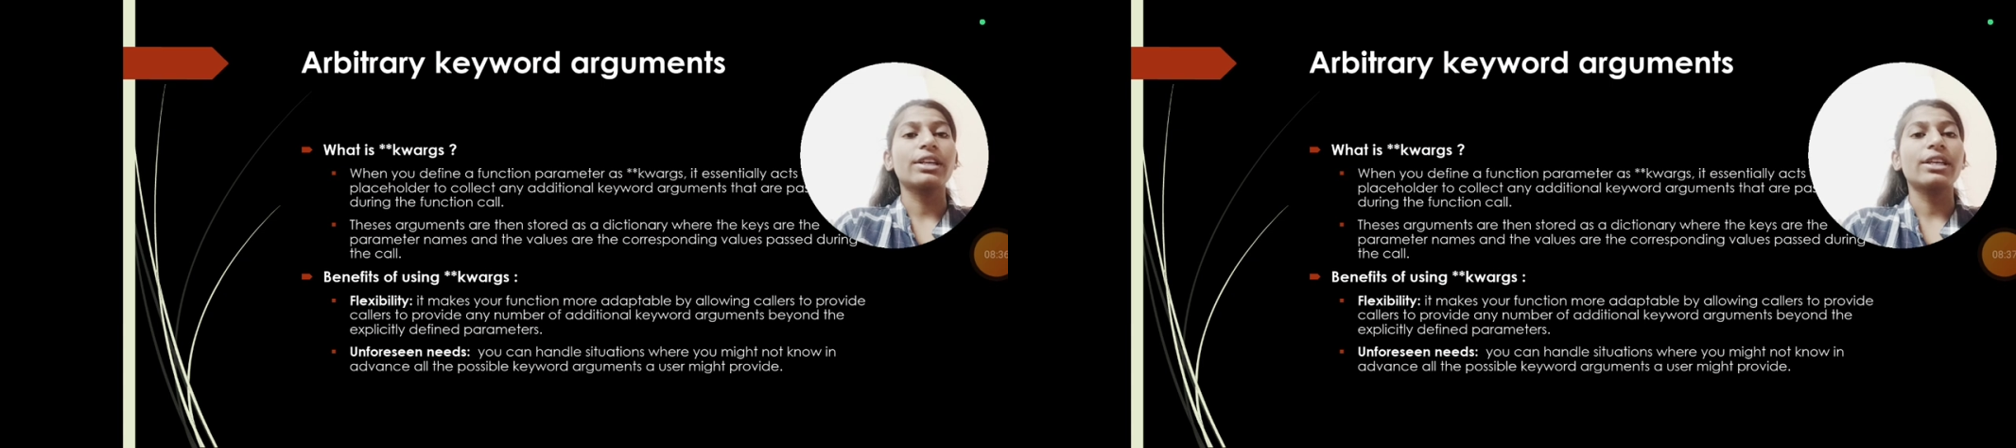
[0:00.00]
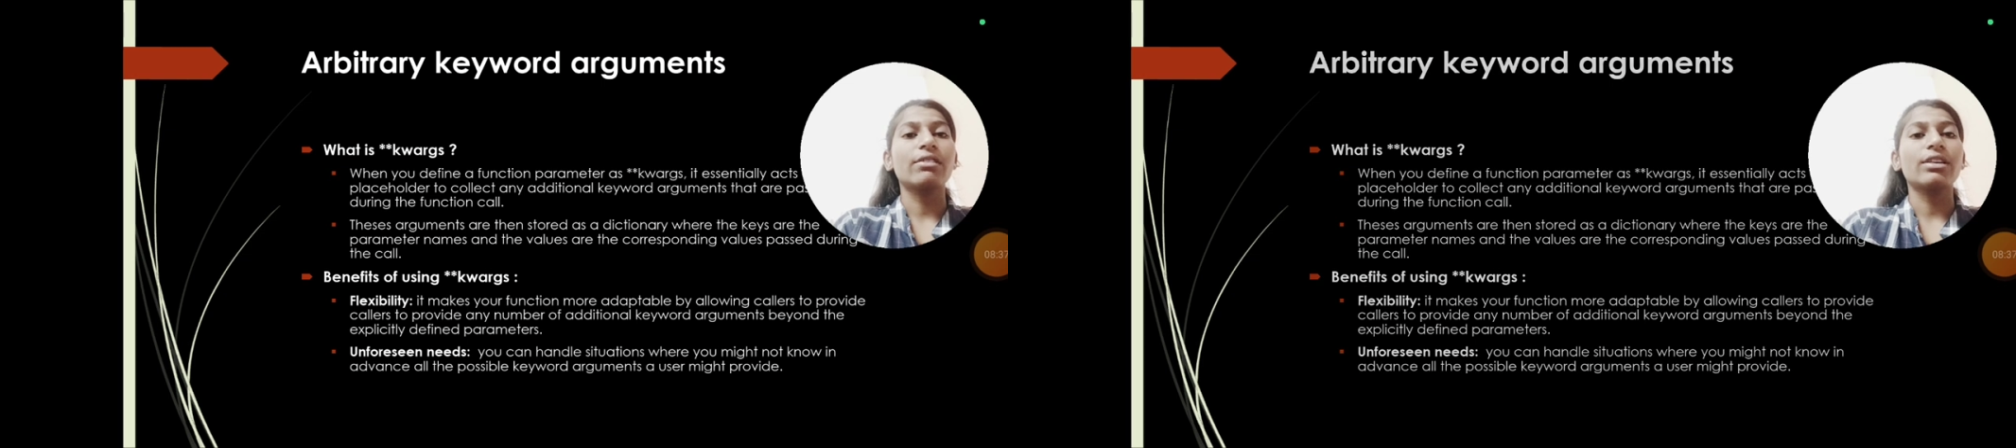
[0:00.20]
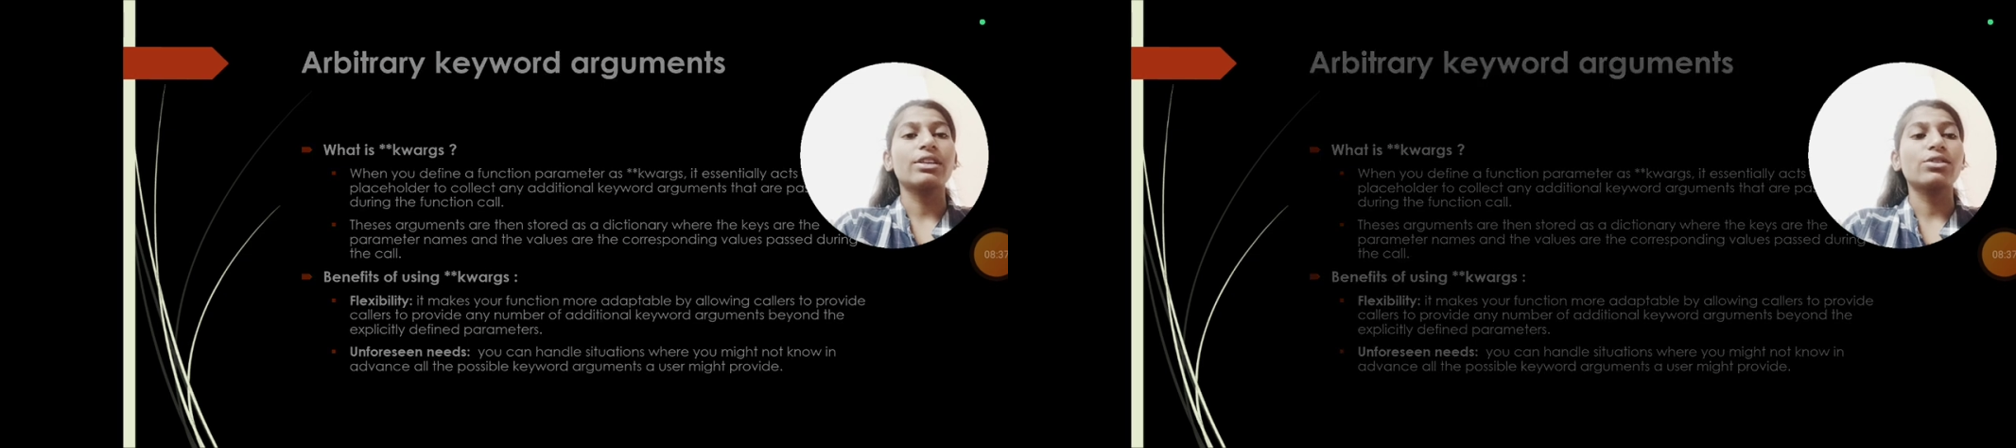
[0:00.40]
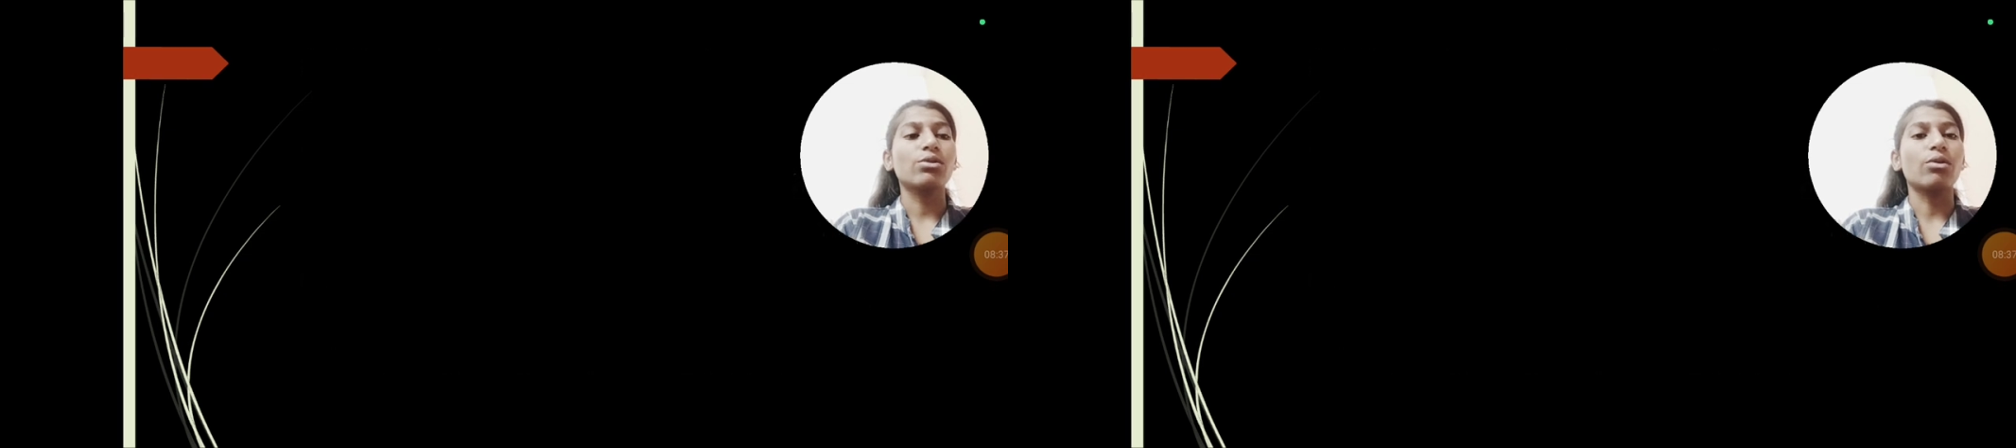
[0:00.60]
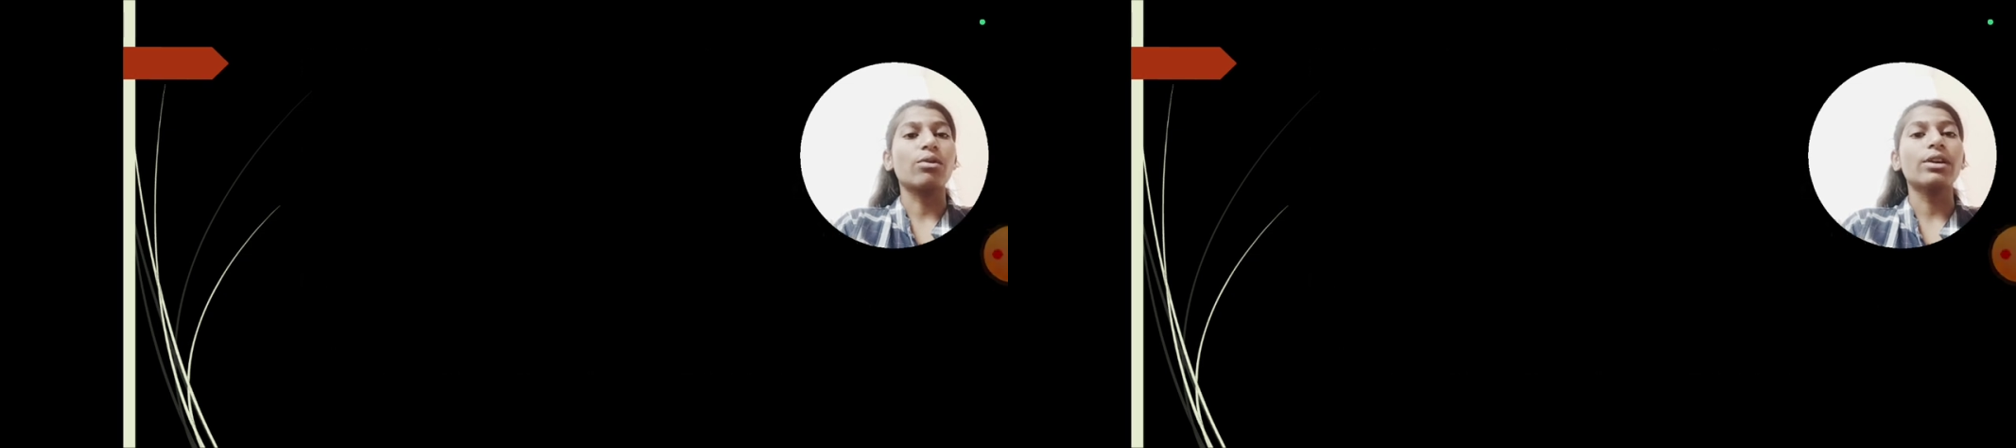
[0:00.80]
keyword is
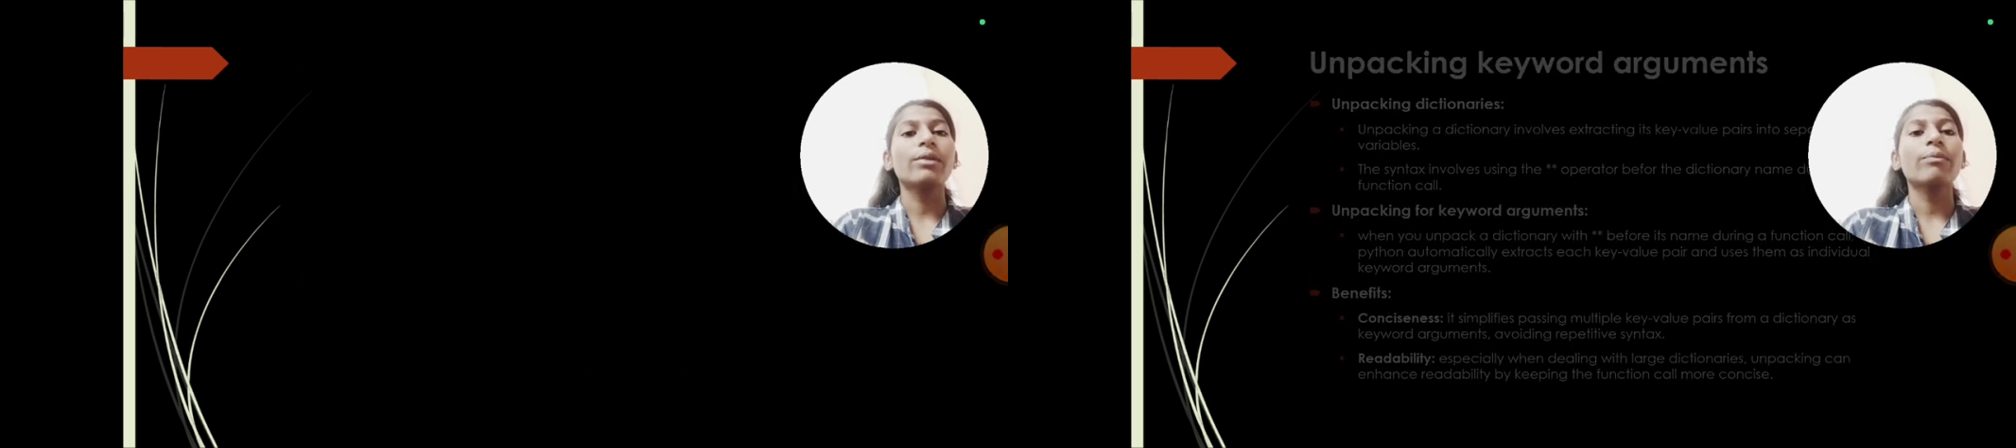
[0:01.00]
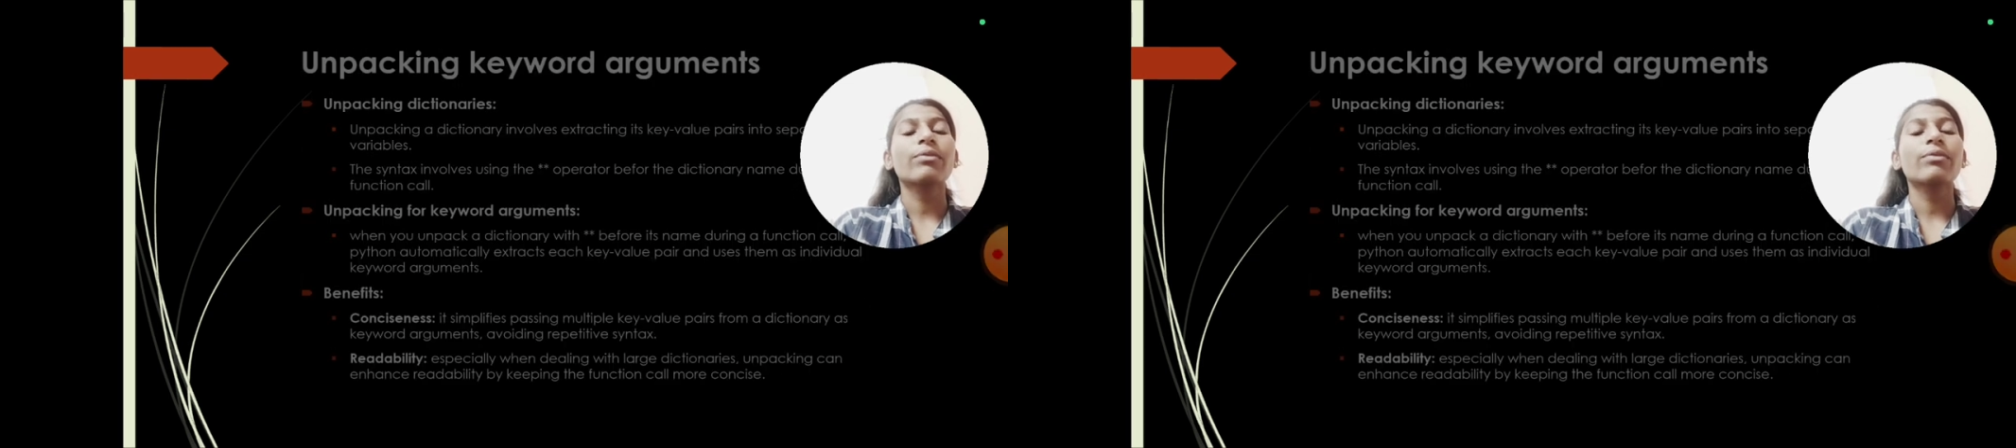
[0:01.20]
over.